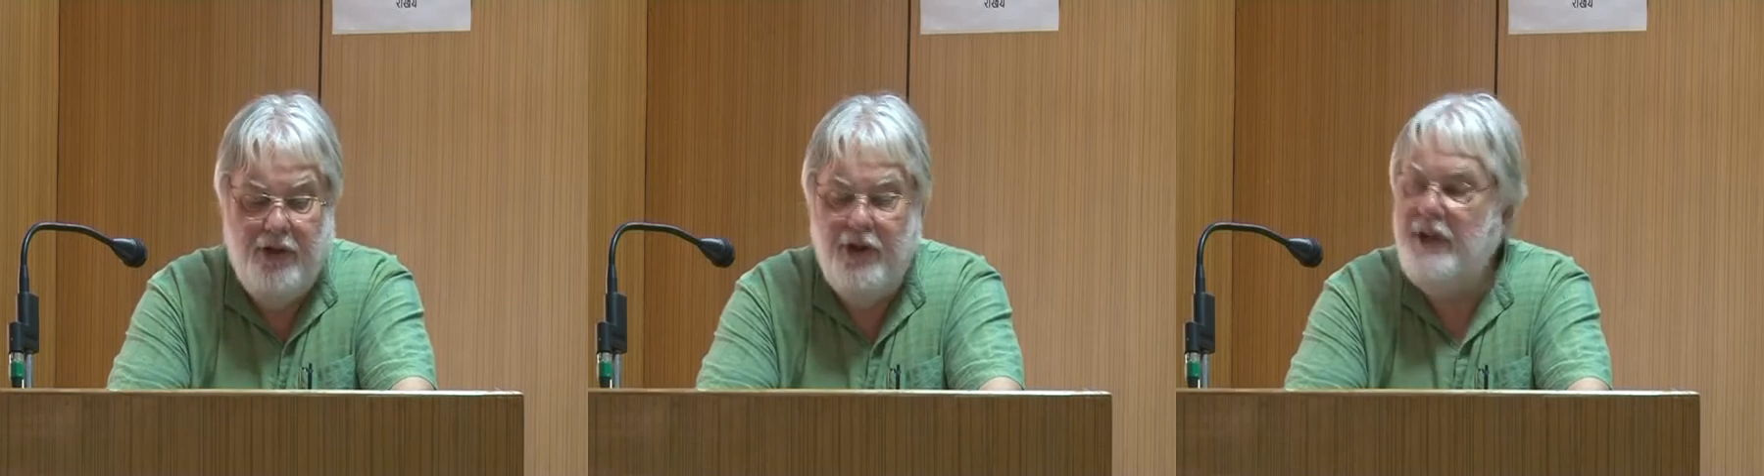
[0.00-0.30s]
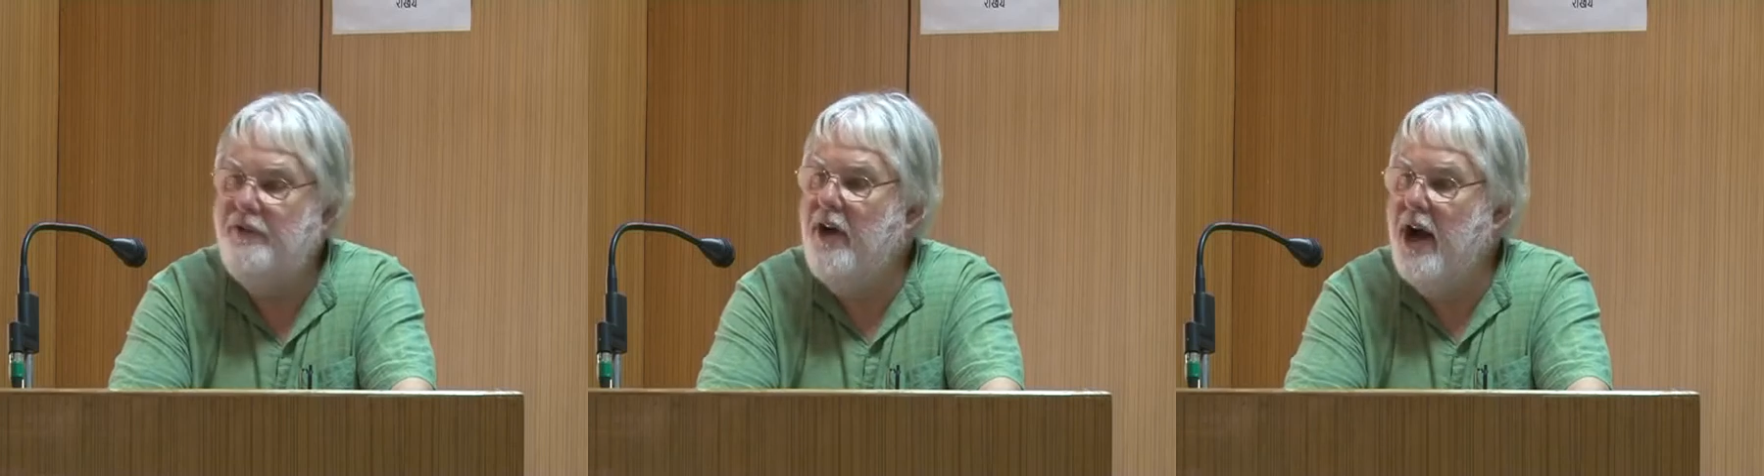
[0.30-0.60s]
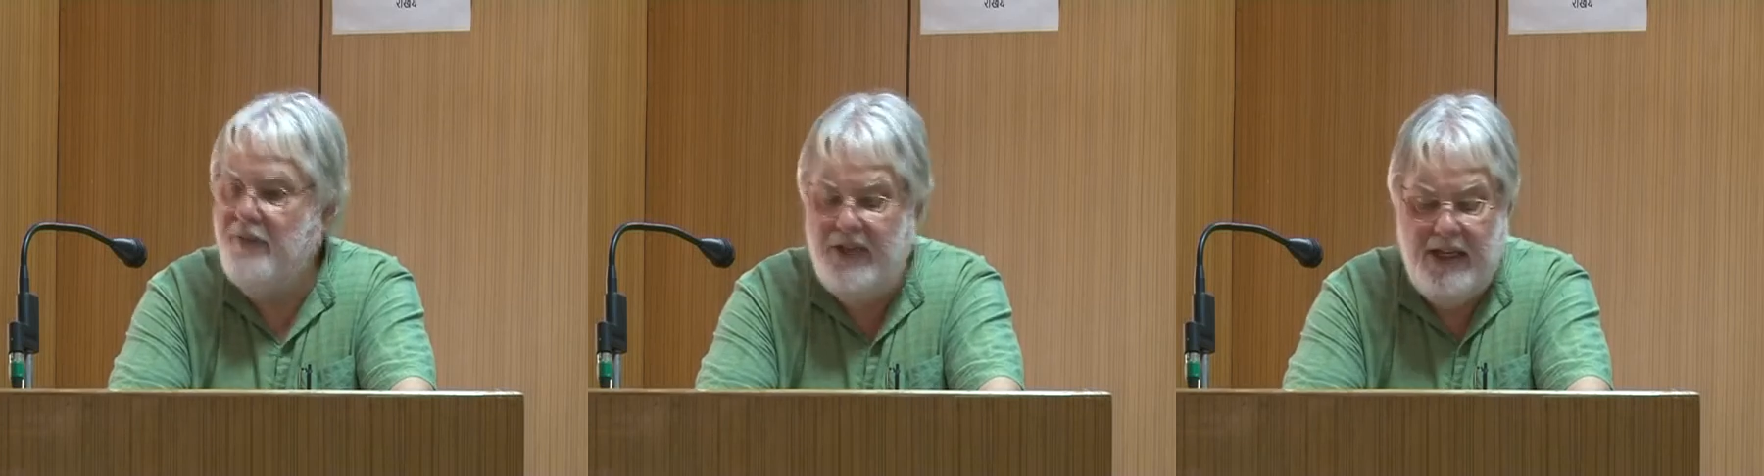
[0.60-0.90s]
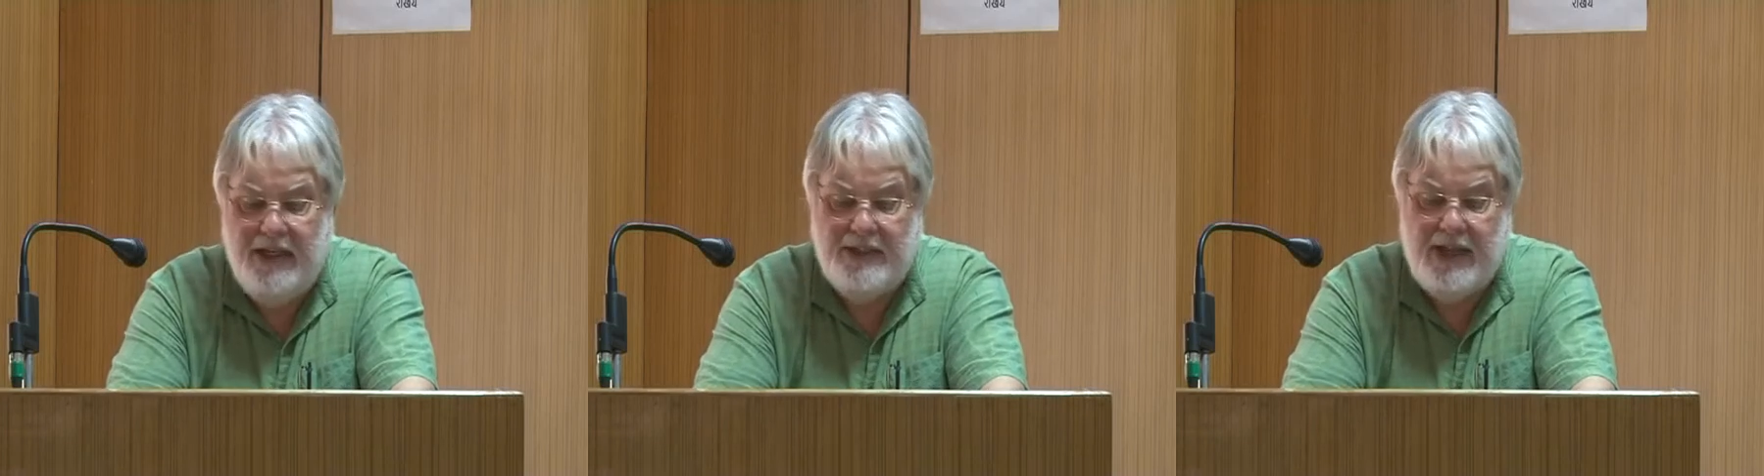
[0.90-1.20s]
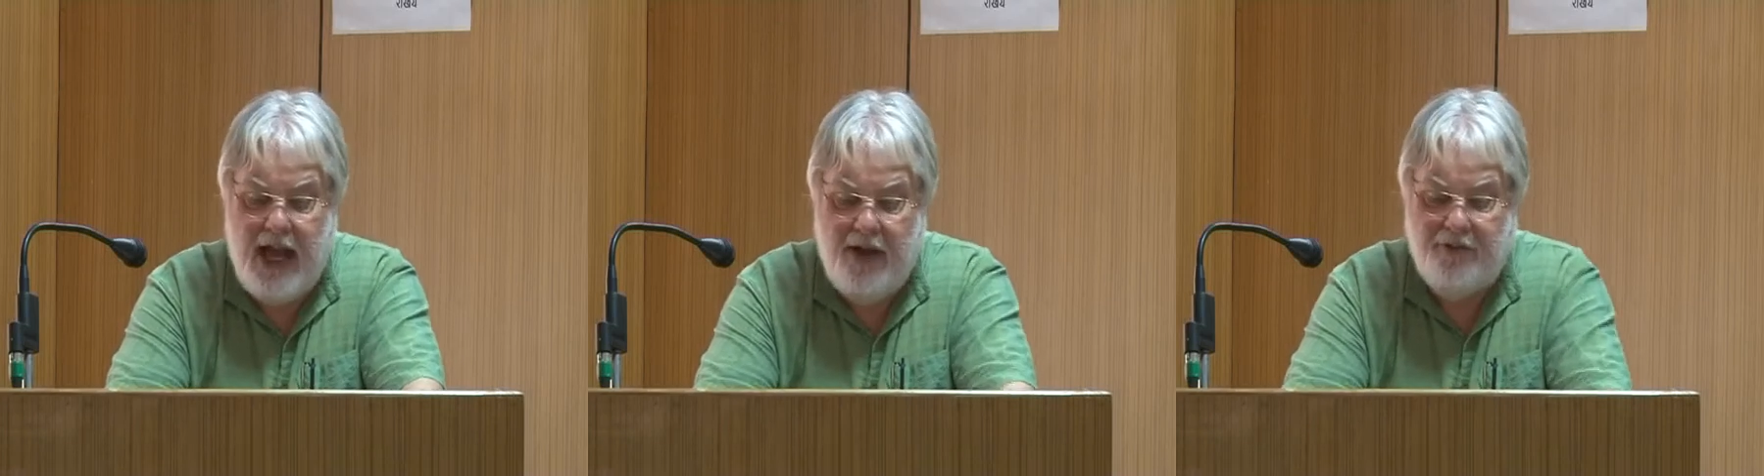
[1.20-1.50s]
35 years
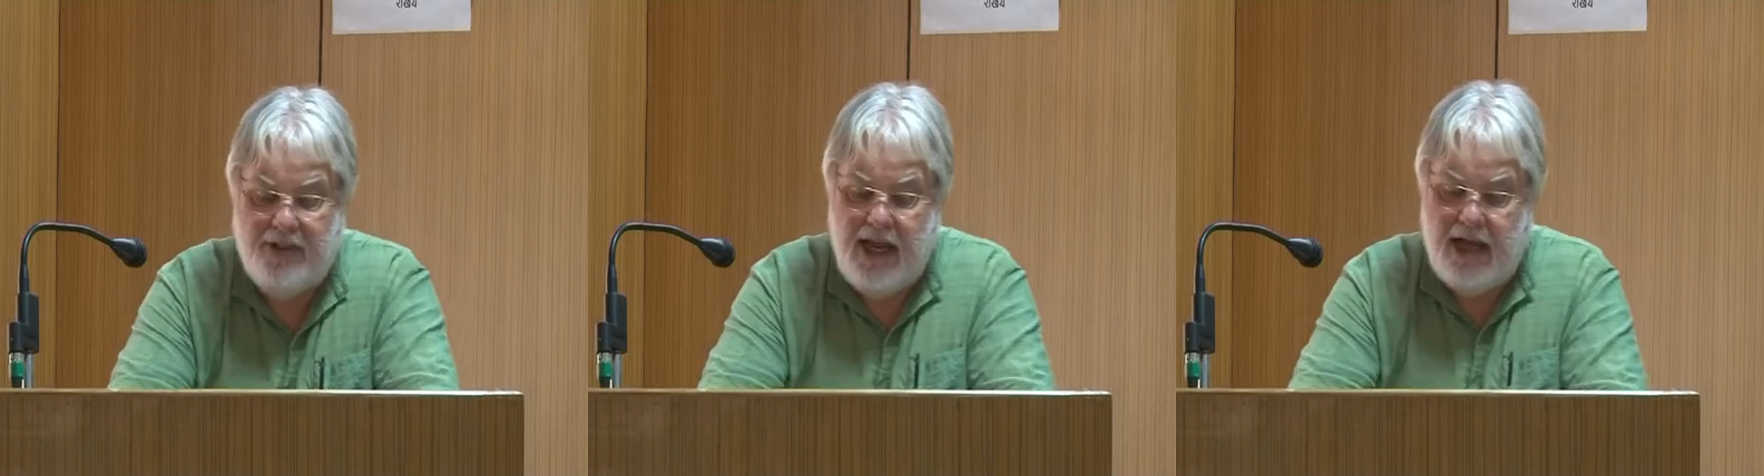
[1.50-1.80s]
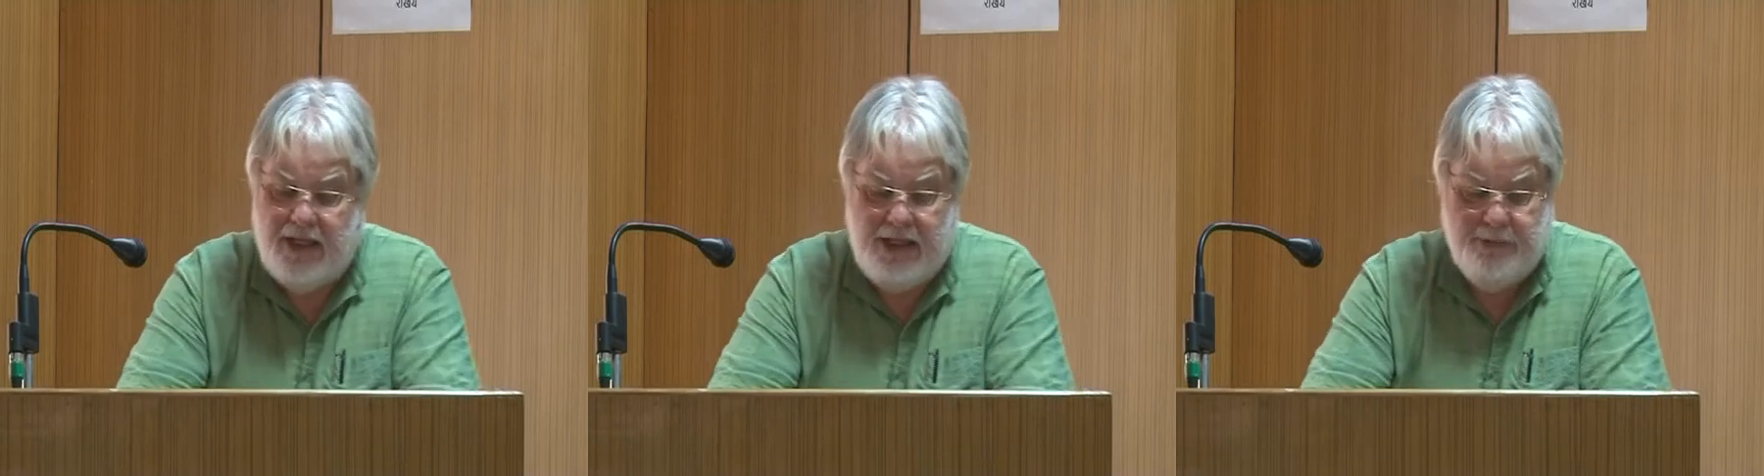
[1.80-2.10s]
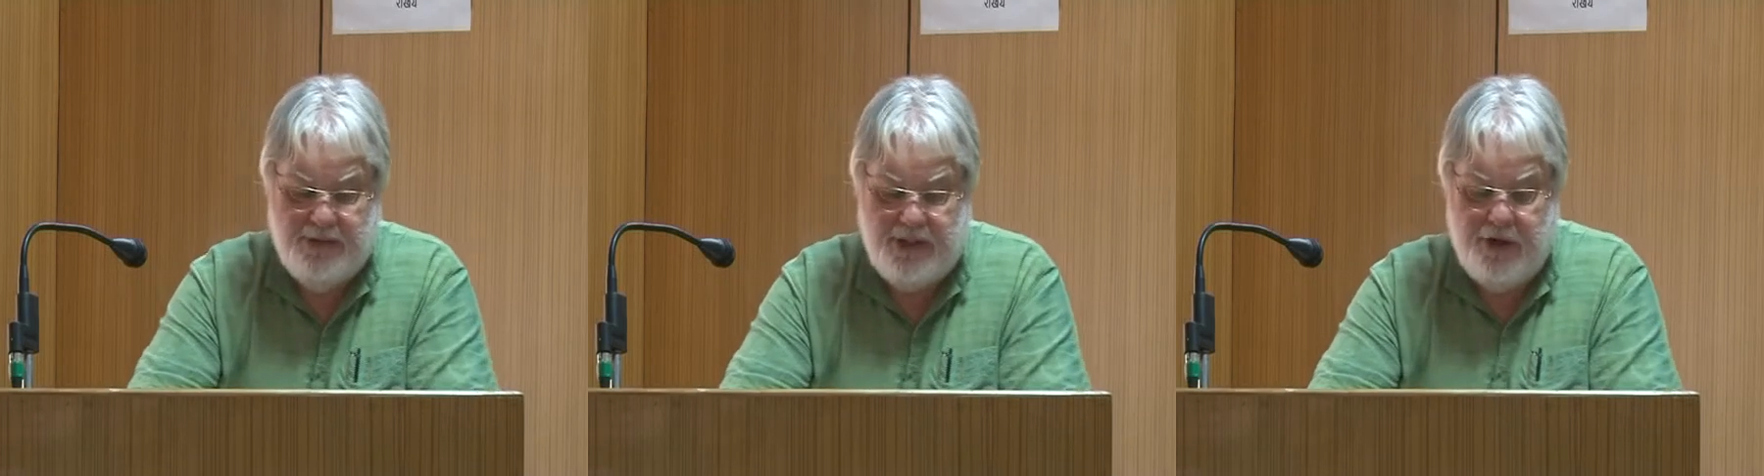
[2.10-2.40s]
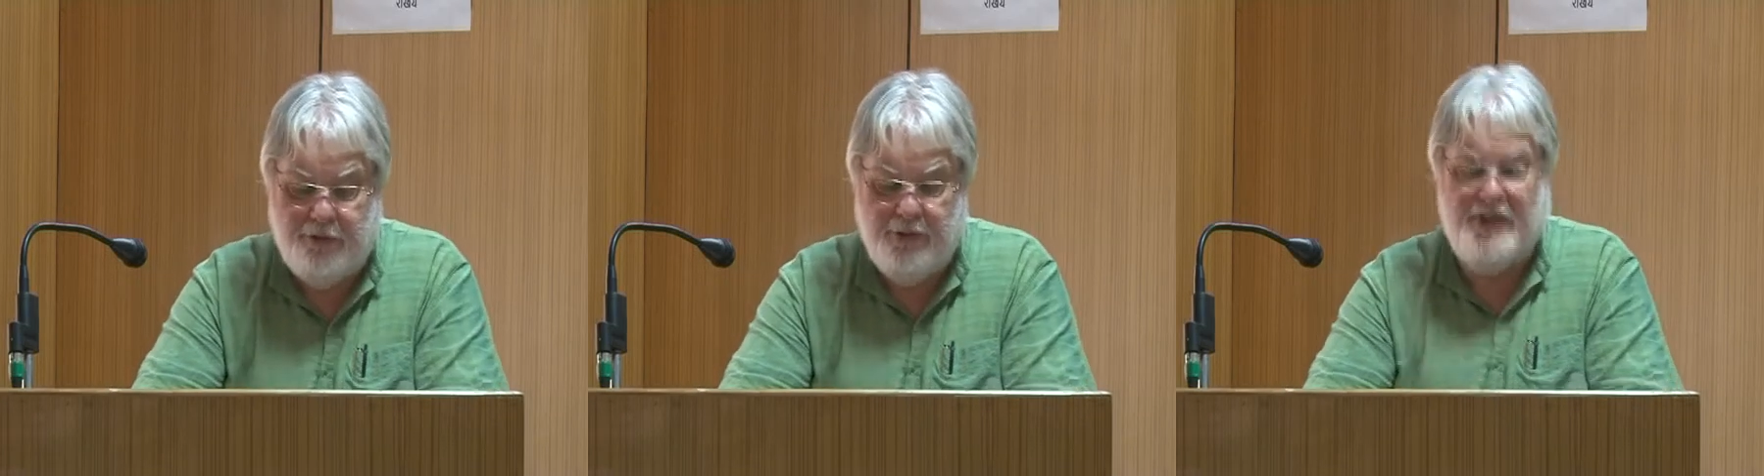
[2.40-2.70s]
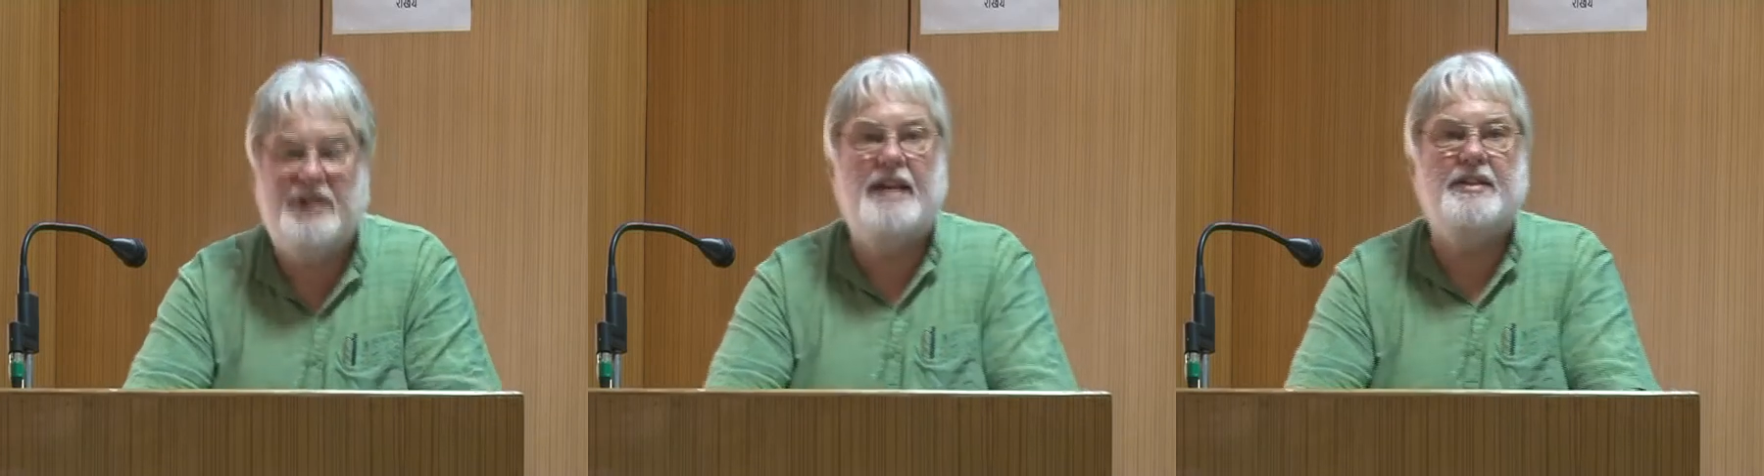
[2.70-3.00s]
after Gandhi himself was
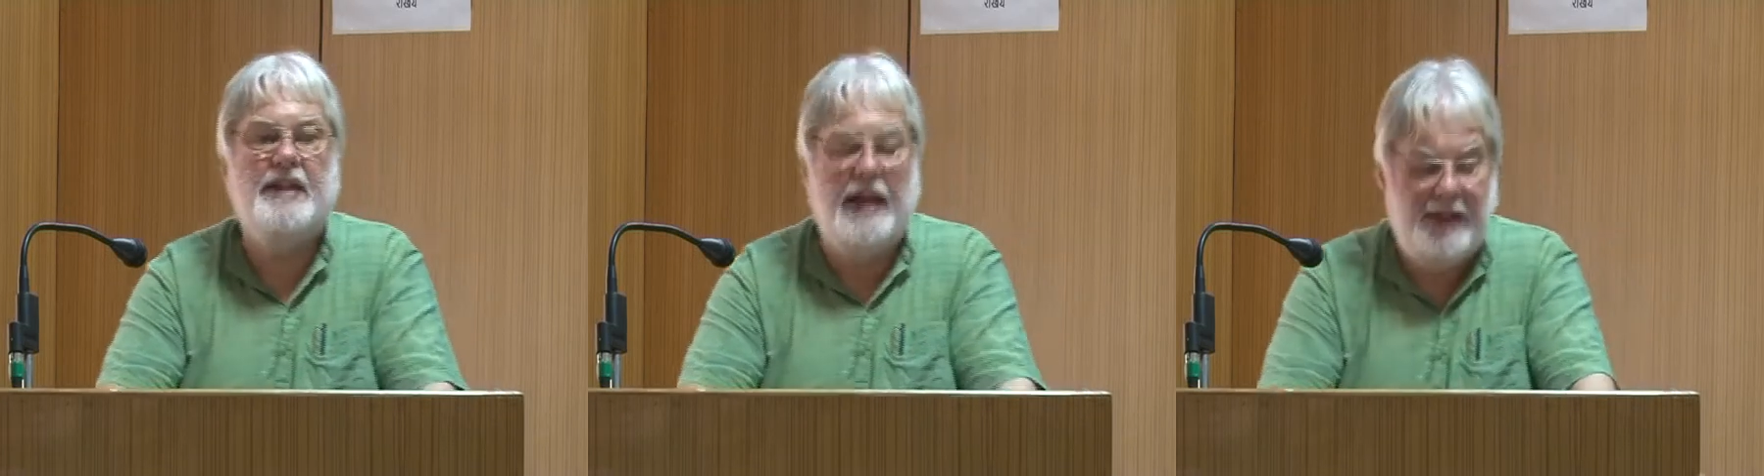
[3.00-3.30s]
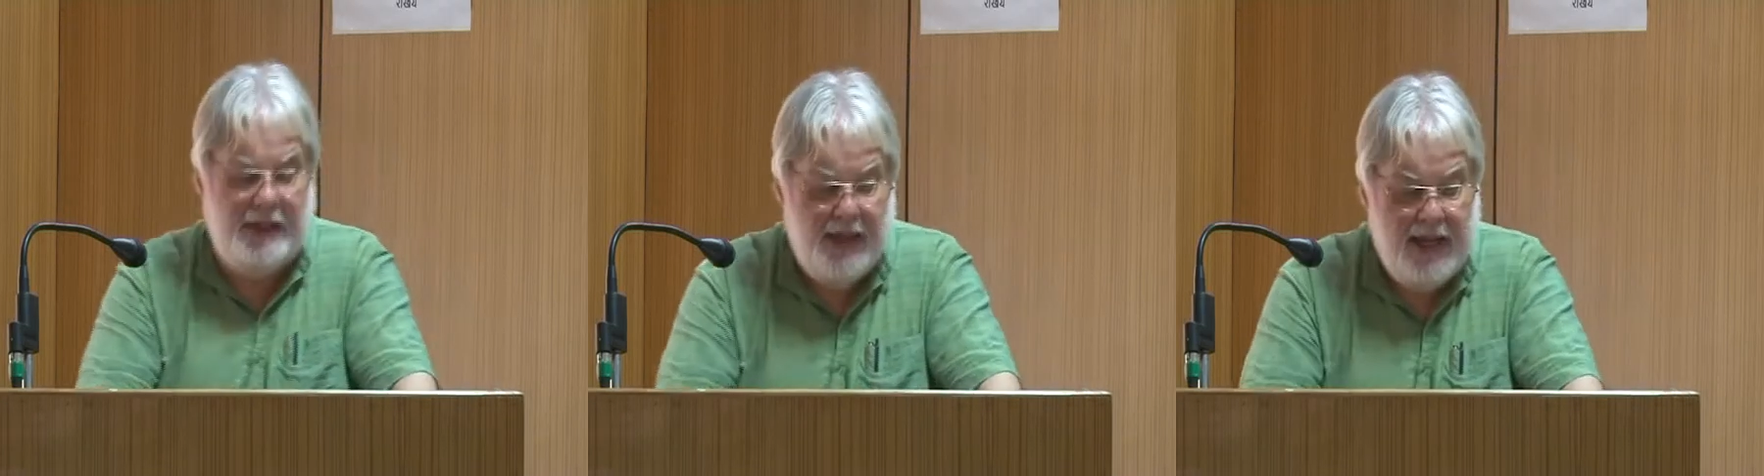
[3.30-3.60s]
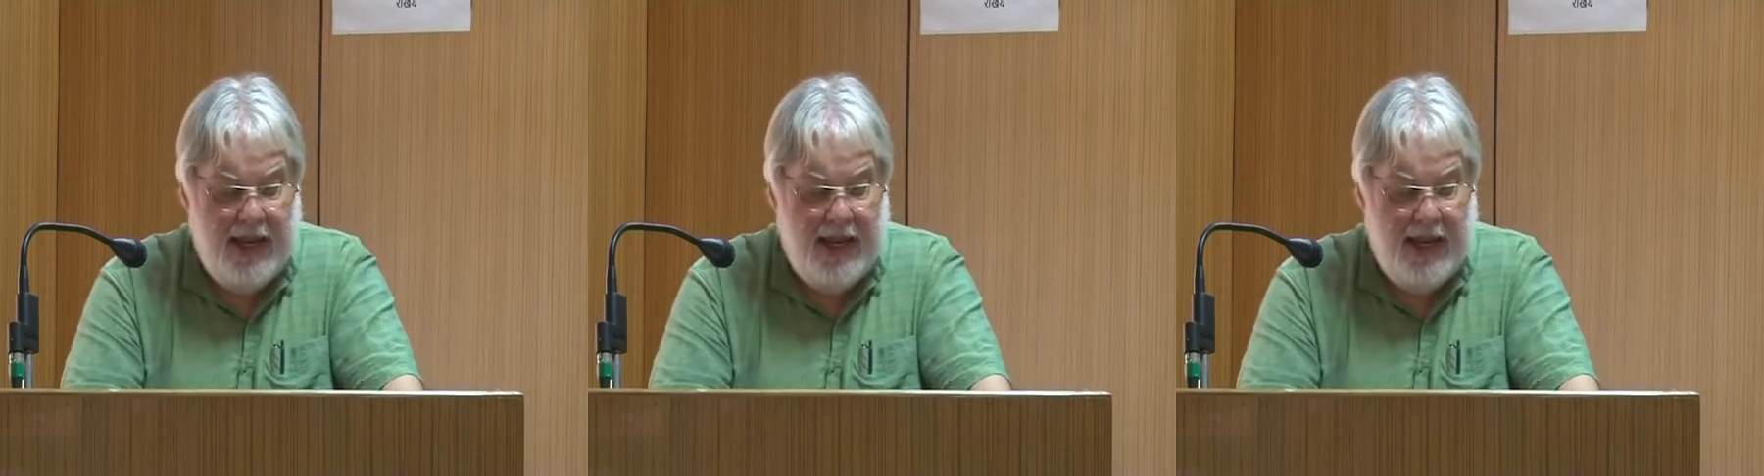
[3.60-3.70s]
assassinated,